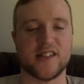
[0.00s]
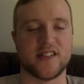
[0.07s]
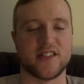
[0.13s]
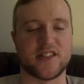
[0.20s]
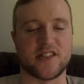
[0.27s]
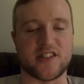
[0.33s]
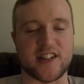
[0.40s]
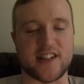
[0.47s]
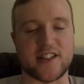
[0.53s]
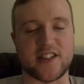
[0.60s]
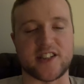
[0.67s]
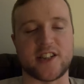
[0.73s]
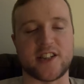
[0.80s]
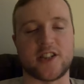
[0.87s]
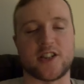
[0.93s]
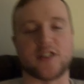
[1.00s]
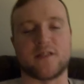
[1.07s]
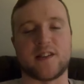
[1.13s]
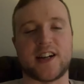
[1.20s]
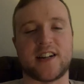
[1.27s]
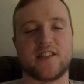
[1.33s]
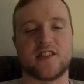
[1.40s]

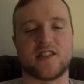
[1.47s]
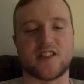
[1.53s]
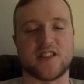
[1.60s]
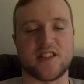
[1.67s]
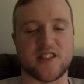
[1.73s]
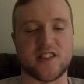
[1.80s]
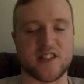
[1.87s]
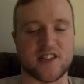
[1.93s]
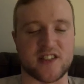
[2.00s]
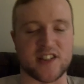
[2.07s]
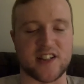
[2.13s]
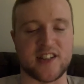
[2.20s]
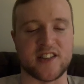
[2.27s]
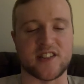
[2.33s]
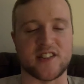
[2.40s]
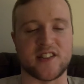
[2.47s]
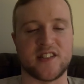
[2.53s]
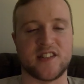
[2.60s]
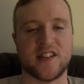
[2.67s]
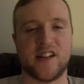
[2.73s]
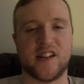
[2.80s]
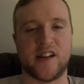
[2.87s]
sensational end to the
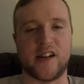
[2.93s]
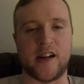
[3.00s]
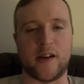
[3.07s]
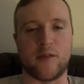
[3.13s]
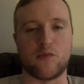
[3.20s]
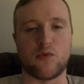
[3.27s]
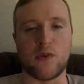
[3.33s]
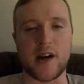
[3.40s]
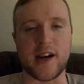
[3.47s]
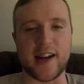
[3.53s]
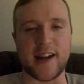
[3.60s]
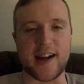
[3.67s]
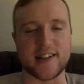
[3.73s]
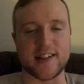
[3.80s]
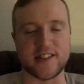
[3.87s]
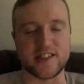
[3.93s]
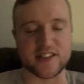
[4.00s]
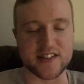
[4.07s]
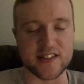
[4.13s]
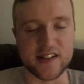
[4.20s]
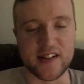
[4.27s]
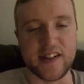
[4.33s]
season. It really
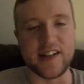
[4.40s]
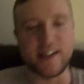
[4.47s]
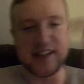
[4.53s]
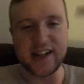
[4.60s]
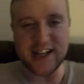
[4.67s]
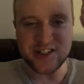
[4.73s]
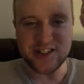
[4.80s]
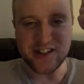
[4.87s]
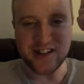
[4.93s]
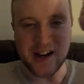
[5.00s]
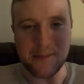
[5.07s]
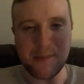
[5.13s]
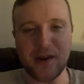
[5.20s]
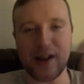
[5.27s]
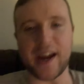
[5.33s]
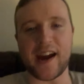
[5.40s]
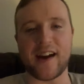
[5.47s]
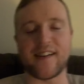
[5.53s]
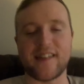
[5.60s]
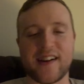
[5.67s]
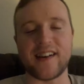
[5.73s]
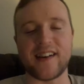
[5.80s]
is. Yes, I've had my
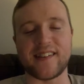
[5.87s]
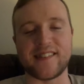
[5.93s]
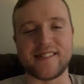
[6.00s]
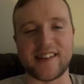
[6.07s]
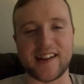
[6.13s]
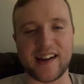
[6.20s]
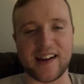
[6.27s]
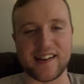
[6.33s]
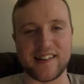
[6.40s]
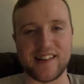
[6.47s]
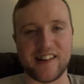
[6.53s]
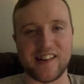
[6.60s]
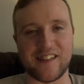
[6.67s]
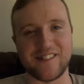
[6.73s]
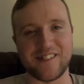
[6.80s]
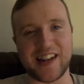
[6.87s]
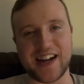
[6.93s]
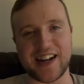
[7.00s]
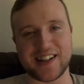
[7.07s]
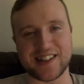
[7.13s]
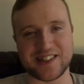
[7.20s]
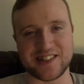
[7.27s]
haircut at long
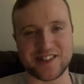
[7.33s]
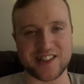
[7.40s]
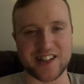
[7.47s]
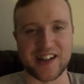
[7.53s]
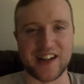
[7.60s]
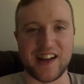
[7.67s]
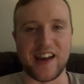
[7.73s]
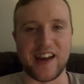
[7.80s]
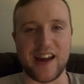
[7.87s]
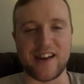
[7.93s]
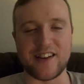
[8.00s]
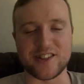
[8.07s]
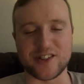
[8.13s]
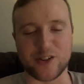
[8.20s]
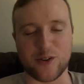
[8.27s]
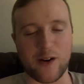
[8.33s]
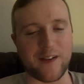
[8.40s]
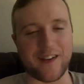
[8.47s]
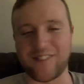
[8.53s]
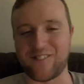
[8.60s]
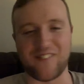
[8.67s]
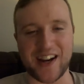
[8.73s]
last. It is
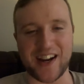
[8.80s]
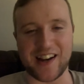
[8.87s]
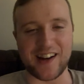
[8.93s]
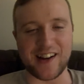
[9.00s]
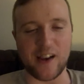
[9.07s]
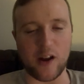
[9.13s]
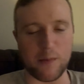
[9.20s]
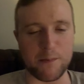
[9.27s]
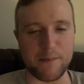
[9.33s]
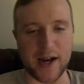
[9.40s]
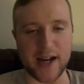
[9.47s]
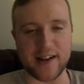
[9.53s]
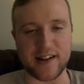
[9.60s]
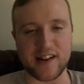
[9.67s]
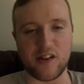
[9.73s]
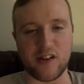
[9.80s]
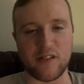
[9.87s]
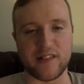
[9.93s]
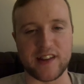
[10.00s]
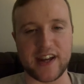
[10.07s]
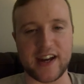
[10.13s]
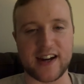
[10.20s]
growing really long, man,
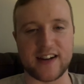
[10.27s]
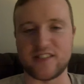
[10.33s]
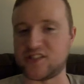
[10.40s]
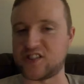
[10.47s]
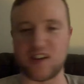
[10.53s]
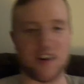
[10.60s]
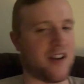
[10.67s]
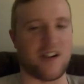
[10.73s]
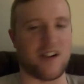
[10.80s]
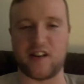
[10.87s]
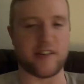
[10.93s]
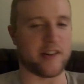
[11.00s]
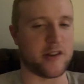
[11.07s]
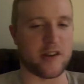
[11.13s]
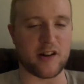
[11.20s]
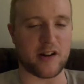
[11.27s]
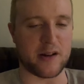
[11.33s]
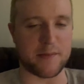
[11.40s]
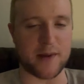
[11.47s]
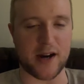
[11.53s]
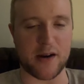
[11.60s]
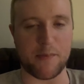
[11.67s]
along the years. Oh,
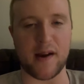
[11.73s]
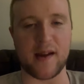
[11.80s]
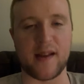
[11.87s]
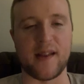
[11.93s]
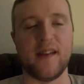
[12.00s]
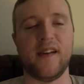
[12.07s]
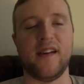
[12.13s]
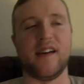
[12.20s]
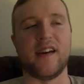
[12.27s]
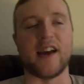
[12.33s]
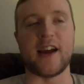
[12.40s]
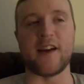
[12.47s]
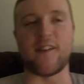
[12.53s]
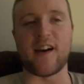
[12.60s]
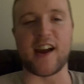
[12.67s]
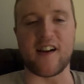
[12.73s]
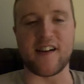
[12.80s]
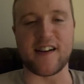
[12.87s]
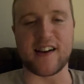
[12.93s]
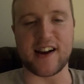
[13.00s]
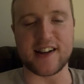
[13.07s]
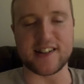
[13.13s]
nightmare. But anyway,
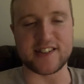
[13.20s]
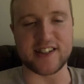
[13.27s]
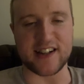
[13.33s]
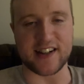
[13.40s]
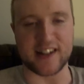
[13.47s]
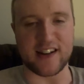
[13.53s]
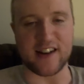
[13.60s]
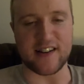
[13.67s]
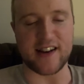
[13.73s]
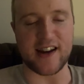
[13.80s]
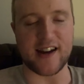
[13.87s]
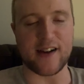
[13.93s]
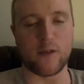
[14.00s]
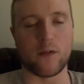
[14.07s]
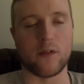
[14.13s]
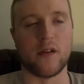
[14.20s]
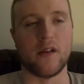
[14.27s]
I've had it cut now.